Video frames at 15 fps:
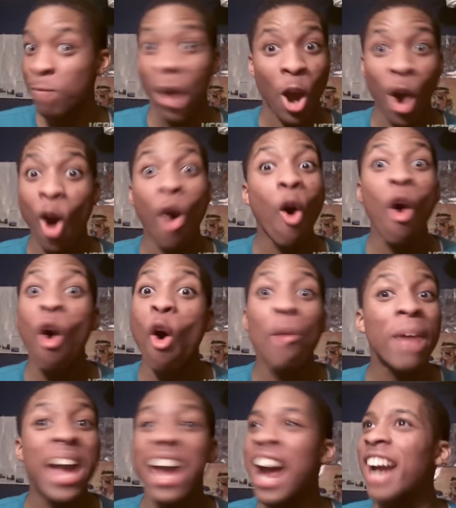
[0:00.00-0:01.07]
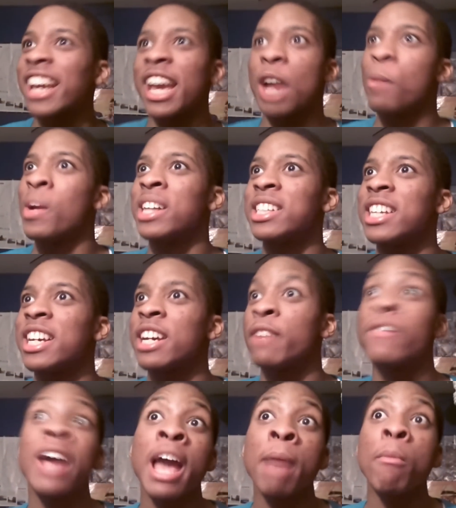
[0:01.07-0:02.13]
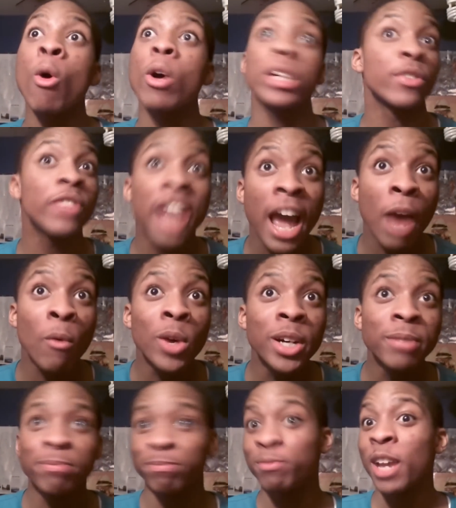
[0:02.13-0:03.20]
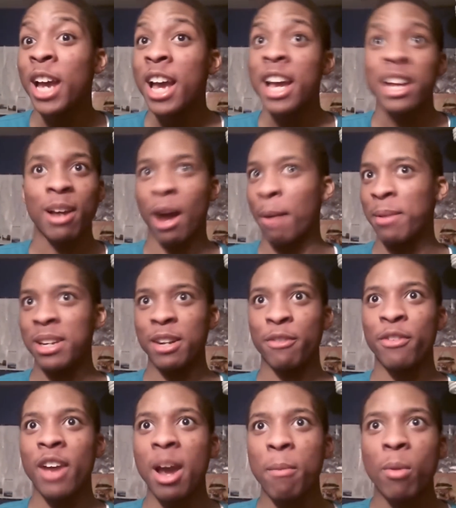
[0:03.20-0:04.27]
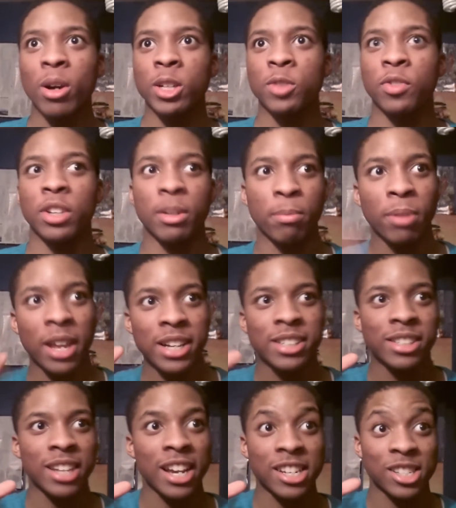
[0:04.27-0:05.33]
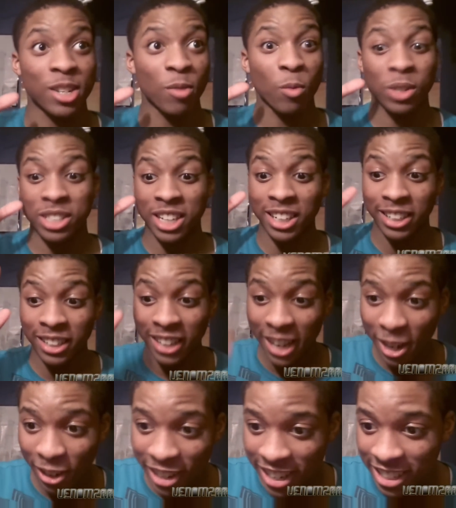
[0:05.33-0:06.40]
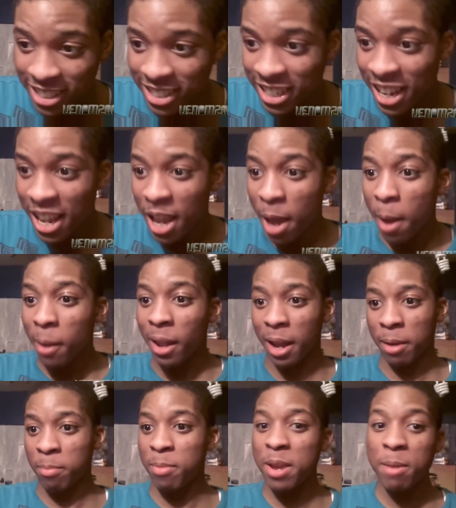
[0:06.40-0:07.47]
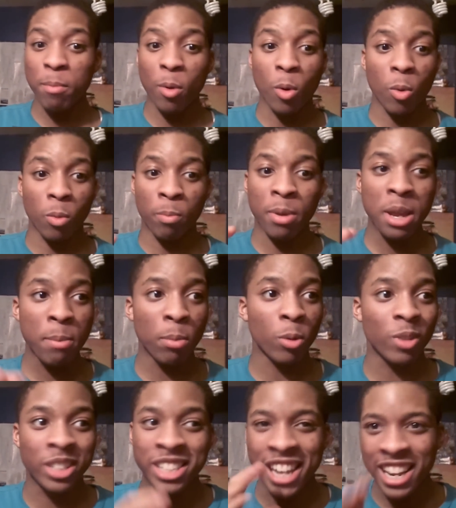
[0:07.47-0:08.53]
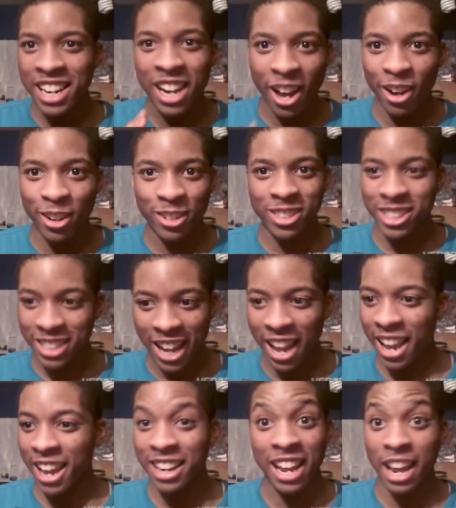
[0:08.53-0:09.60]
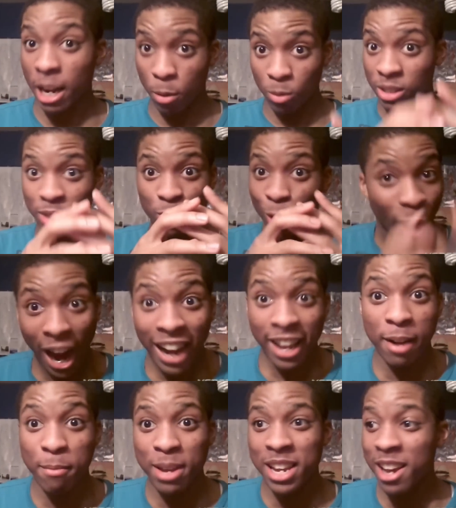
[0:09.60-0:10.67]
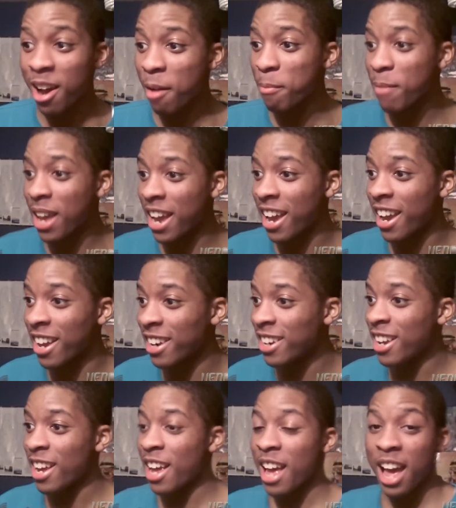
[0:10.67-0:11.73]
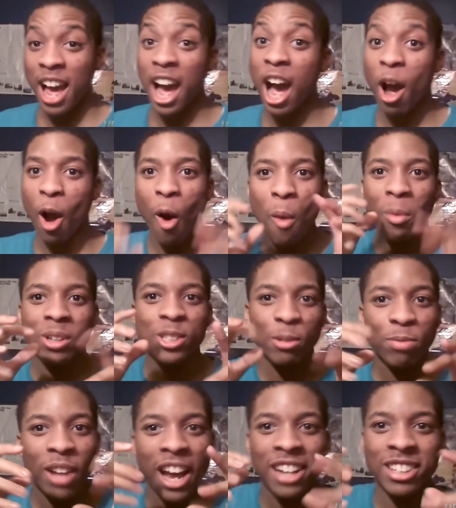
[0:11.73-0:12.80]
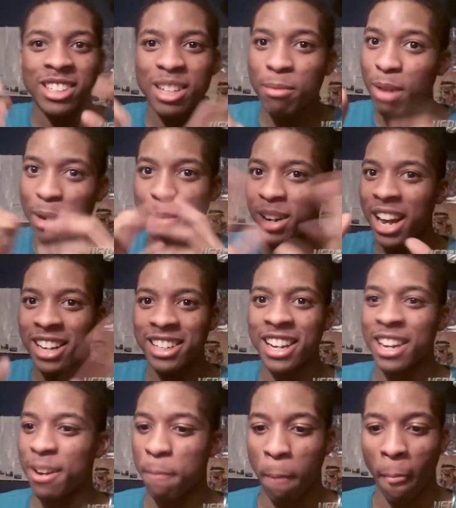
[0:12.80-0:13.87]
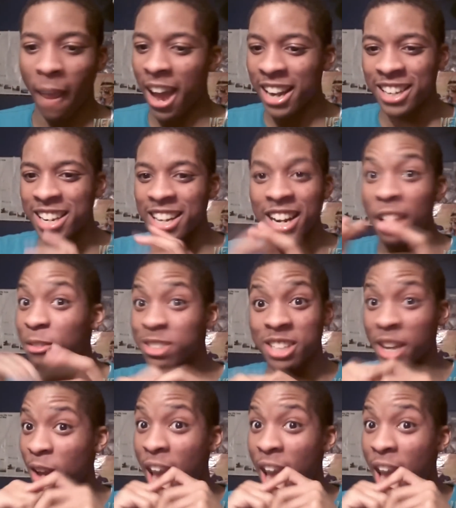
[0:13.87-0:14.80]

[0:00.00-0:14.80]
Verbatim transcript: oh man, I can't wait to hear the fanboys for that one. I mean, the fanboys for the PlayStation was hilarious. Like people, people didn't understand, and it was cracking me up, man. I almost replied to somebody, but I didn't. I didn't. I was like,